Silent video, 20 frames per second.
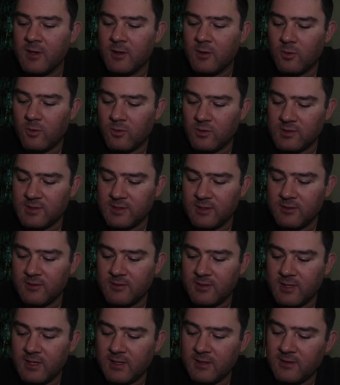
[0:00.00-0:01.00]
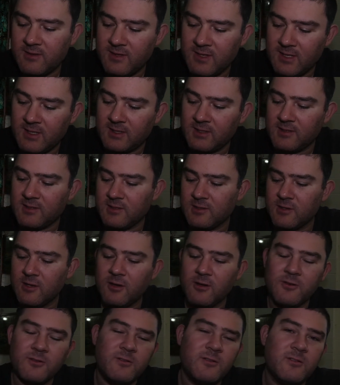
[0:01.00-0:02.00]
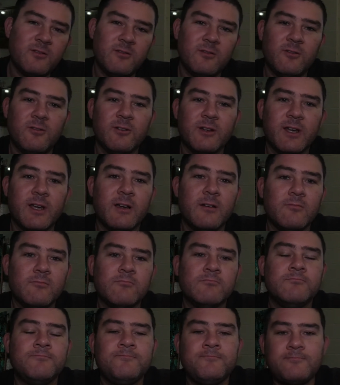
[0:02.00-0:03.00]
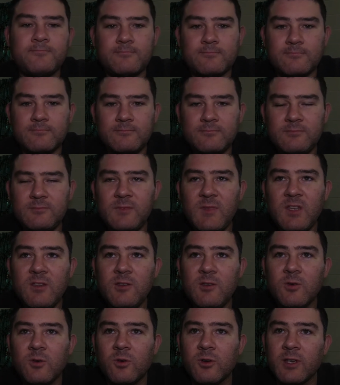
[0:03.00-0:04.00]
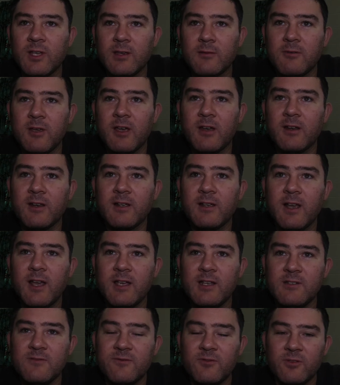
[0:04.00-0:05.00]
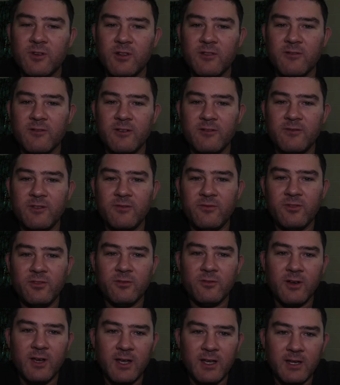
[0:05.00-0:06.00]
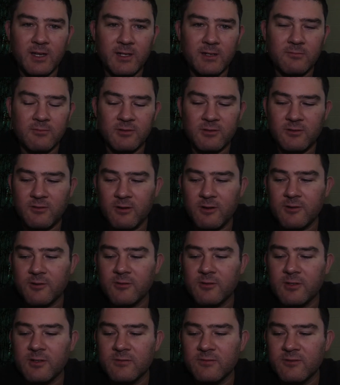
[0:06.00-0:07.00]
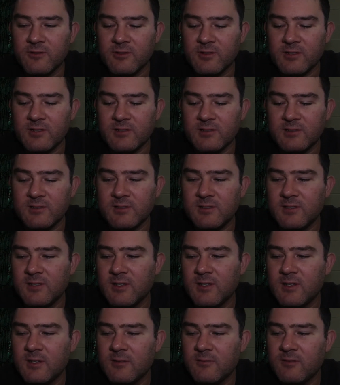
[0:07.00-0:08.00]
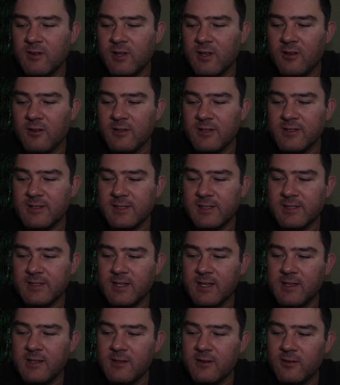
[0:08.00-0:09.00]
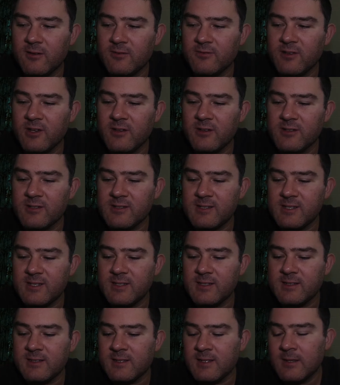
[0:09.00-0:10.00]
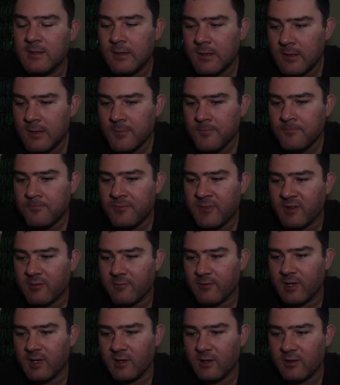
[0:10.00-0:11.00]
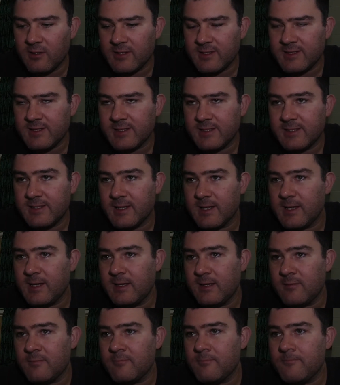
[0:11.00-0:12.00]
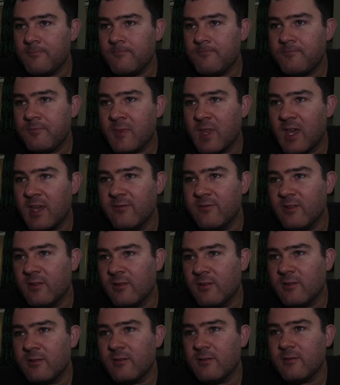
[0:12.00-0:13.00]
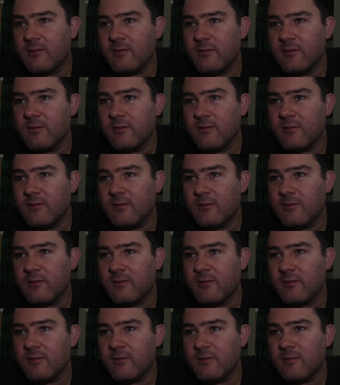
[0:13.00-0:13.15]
Also, the other thing to note on talking about H4350 or AR2209 versus Reloader 16 that I've noticed is Reloader 16, even though